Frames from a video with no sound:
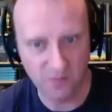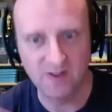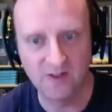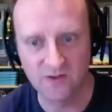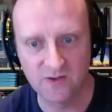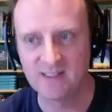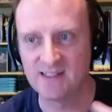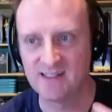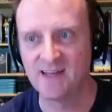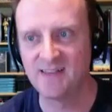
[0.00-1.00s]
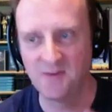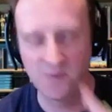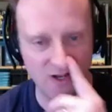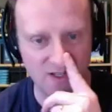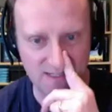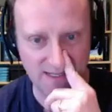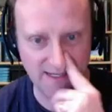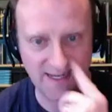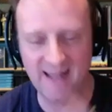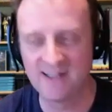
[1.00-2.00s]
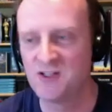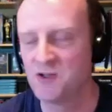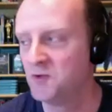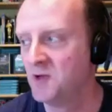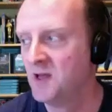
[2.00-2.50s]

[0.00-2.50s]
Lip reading: because there's nothing worse than getting to